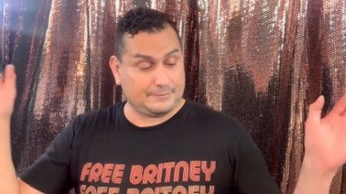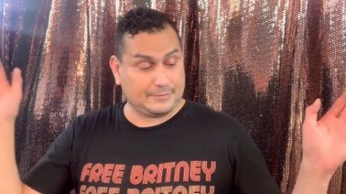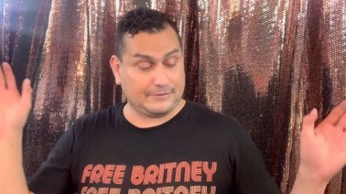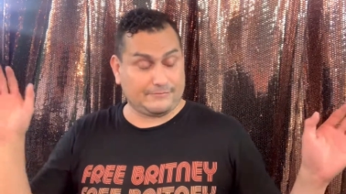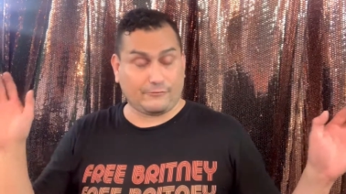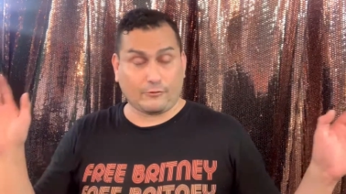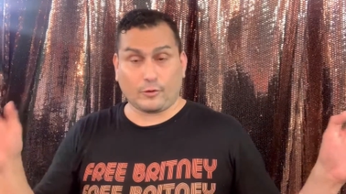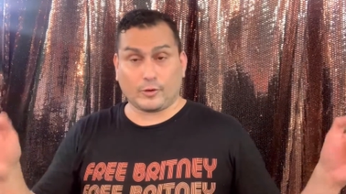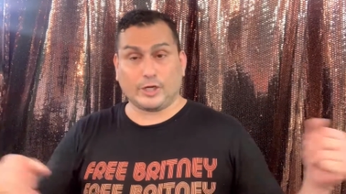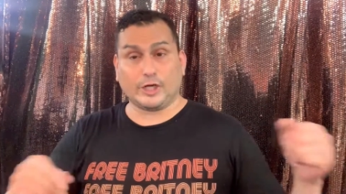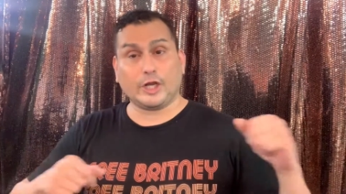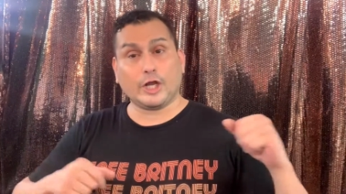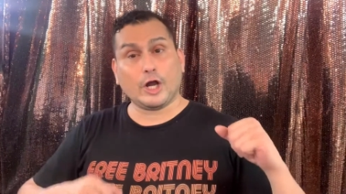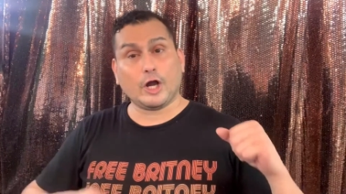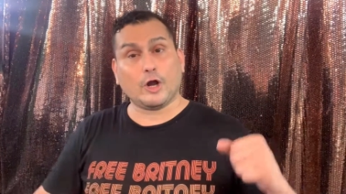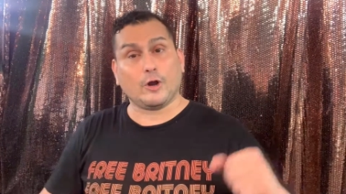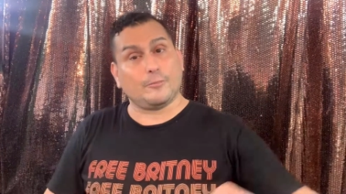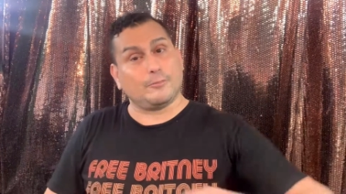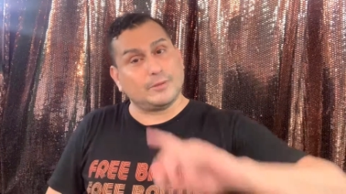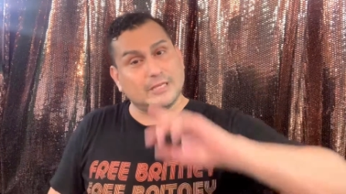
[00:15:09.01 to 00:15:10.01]
Before you
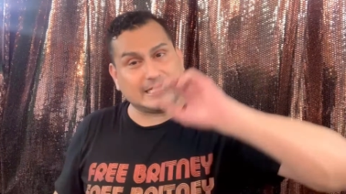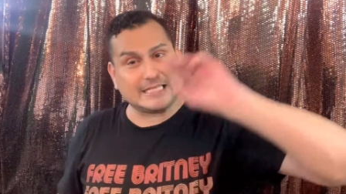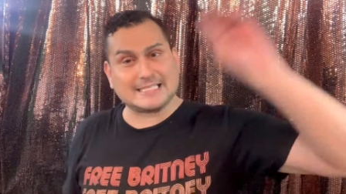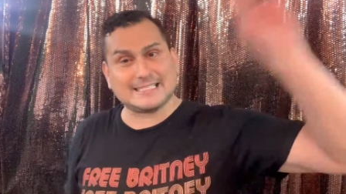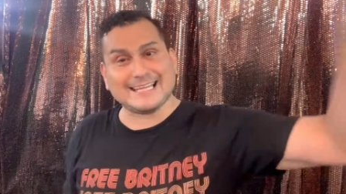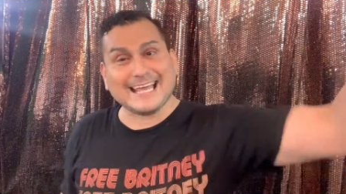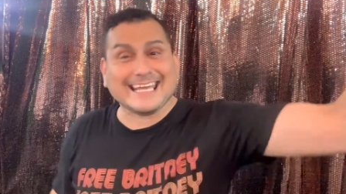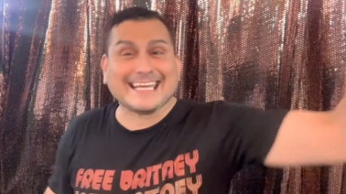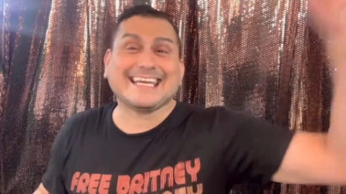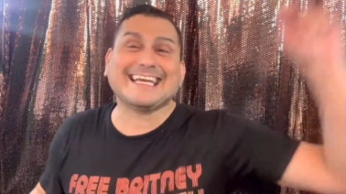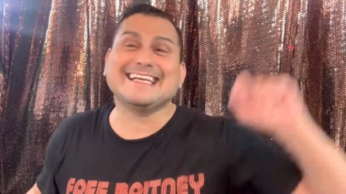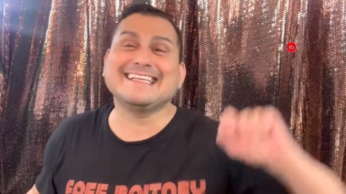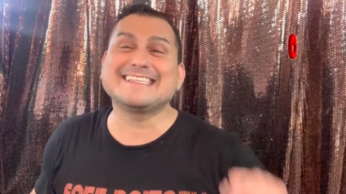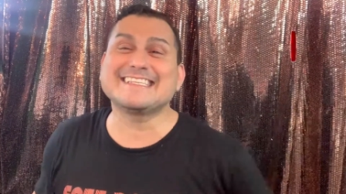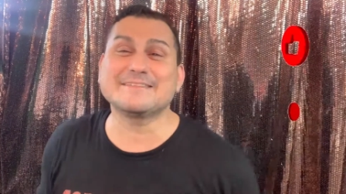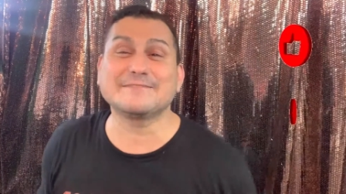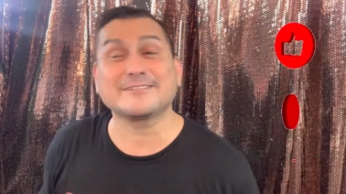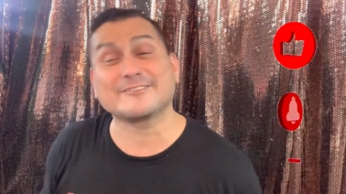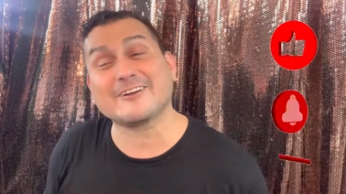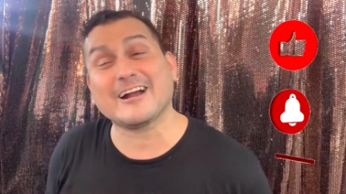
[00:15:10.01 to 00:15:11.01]
go, please like
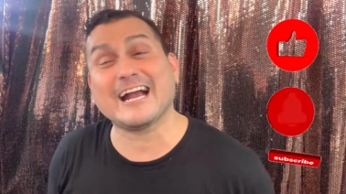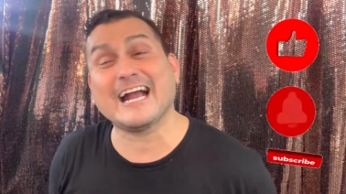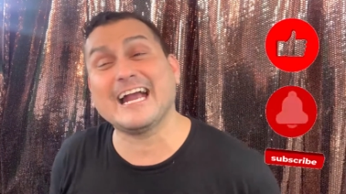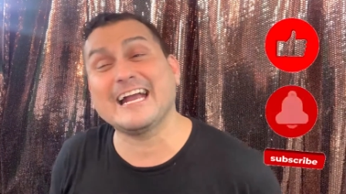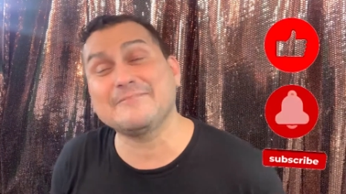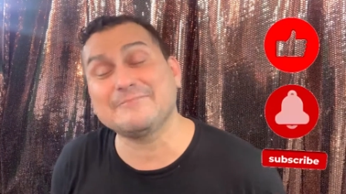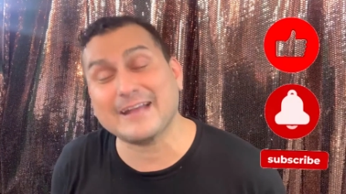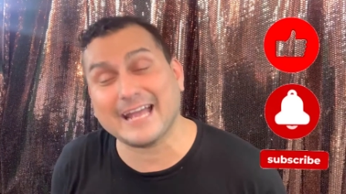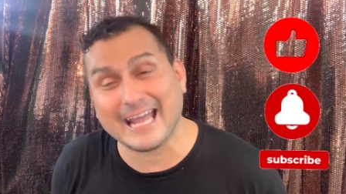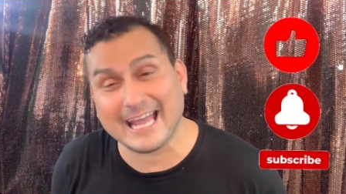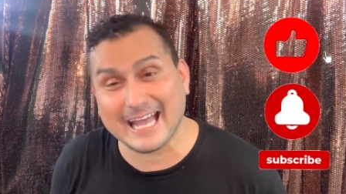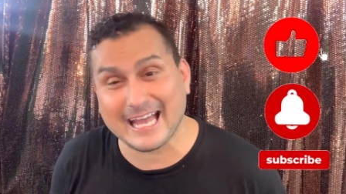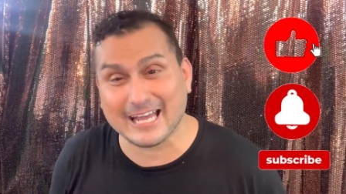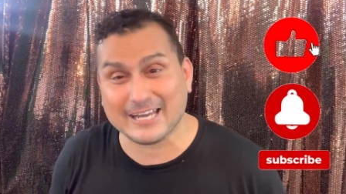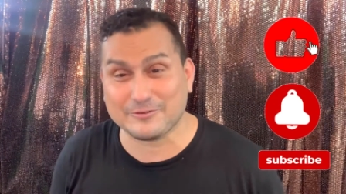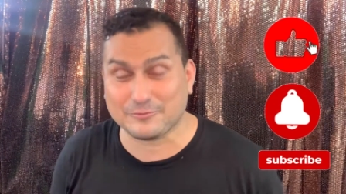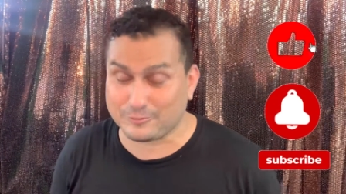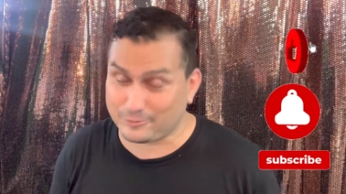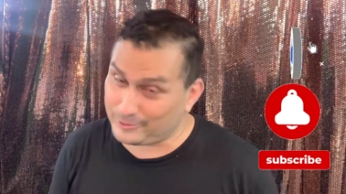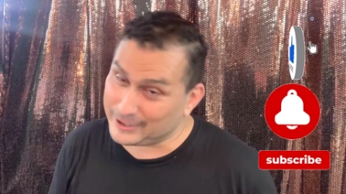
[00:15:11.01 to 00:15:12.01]
and subscribe
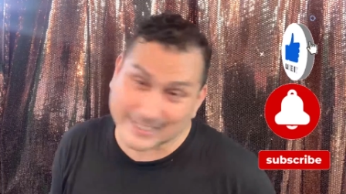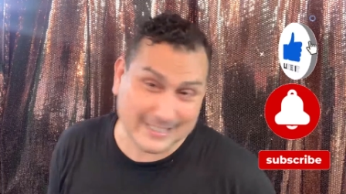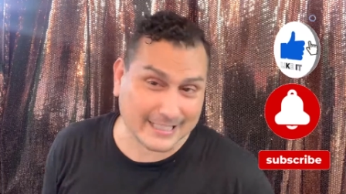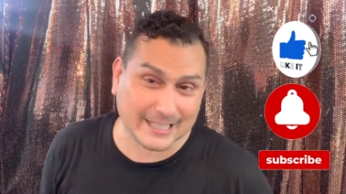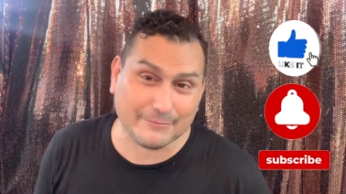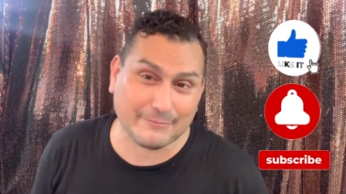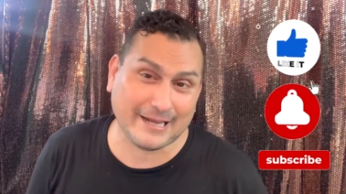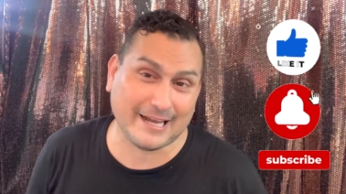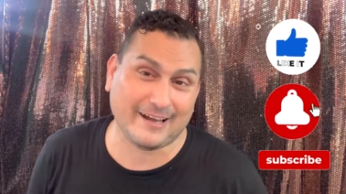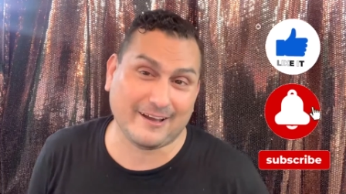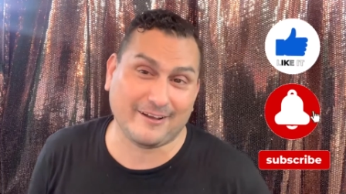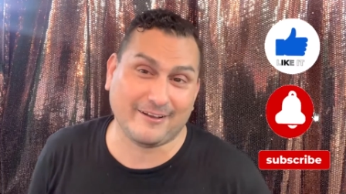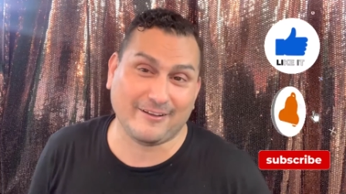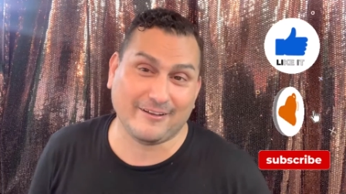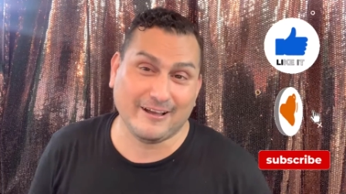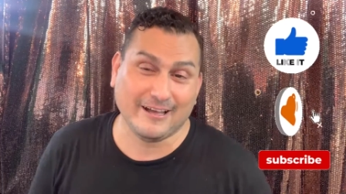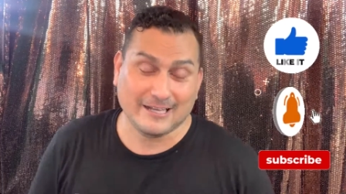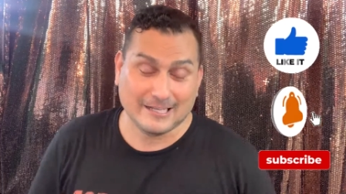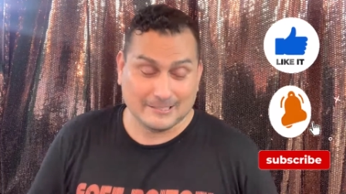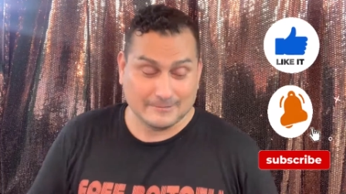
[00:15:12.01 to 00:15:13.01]
and ring the
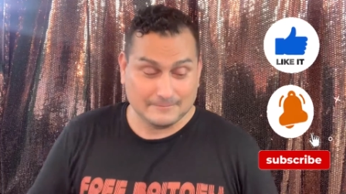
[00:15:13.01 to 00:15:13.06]
bell.